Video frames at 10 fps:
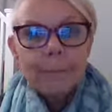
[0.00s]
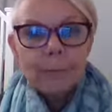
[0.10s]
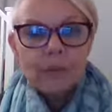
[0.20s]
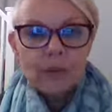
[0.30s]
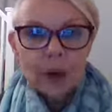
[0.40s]

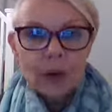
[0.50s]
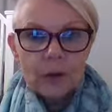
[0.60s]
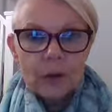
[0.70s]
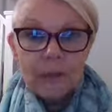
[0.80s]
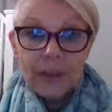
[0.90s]

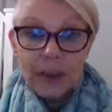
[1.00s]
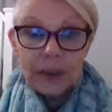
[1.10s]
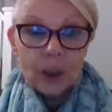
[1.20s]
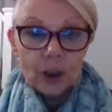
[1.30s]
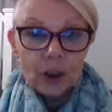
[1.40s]
So the fact
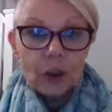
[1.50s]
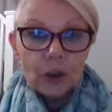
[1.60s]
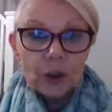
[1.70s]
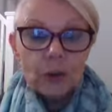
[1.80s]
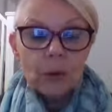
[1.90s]
that
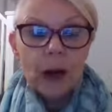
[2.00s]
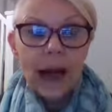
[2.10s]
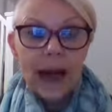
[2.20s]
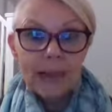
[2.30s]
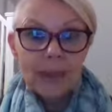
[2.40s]
you
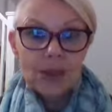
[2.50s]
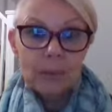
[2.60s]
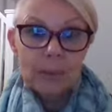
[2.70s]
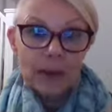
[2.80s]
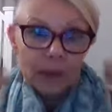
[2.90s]
had to
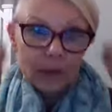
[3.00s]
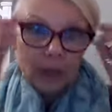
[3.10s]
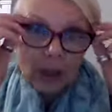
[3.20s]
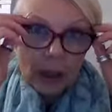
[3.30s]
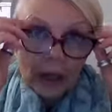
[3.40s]

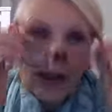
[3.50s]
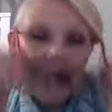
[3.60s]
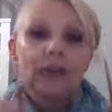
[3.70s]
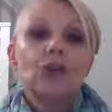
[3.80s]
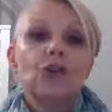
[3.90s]
manage
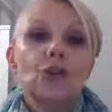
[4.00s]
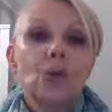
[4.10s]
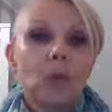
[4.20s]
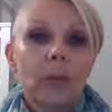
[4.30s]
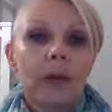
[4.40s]
an
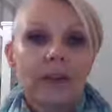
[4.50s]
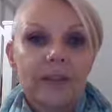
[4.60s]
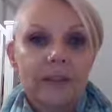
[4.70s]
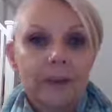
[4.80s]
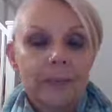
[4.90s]

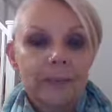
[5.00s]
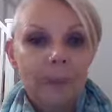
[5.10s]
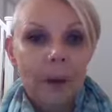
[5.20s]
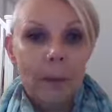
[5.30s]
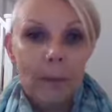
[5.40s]
enormous
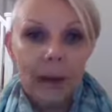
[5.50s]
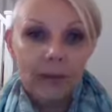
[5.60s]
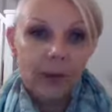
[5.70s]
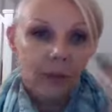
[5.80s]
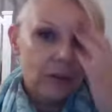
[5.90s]

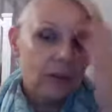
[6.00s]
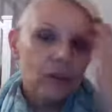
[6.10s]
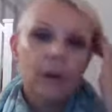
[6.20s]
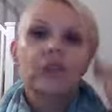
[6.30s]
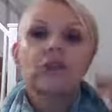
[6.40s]
meltdown
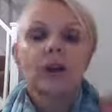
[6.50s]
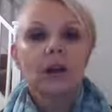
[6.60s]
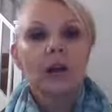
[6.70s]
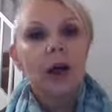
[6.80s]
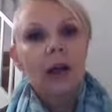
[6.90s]

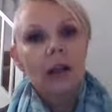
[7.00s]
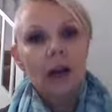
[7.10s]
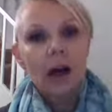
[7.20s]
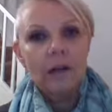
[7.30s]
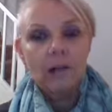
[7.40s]
situation
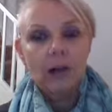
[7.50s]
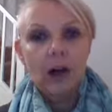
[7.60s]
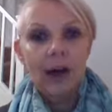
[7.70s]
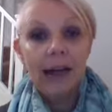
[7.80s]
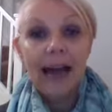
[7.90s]
last
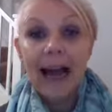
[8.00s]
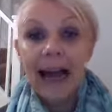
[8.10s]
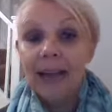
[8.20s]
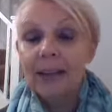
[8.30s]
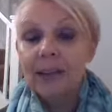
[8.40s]
night
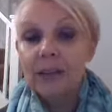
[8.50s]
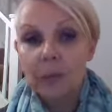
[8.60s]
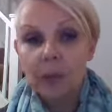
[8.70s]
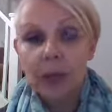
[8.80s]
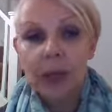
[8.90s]
and this
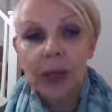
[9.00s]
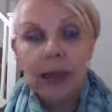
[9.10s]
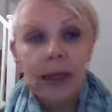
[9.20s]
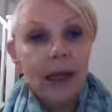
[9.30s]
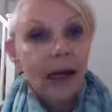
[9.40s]

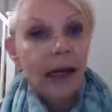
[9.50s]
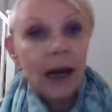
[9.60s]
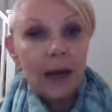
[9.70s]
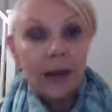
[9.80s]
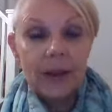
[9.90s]
morning,
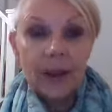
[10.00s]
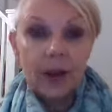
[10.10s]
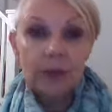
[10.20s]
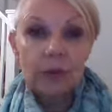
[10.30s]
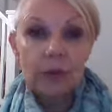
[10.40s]
and then they
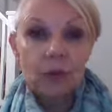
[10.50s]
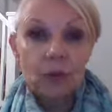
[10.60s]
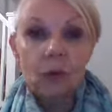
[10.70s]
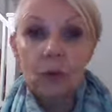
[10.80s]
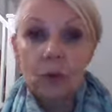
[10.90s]
go into
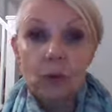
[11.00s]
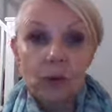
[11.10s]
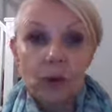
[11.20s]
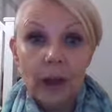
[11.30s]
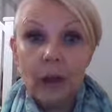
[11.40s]
school and all
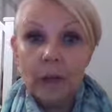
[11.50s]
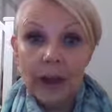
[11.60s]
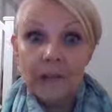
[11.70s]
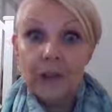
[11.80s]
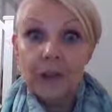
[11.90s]
day long
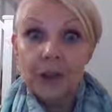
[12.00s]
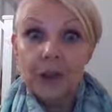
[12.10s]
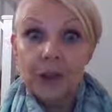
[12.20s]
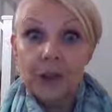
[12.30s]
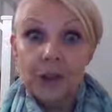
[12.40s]
they're very
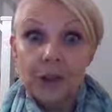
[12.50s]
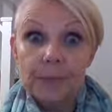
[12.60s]
good,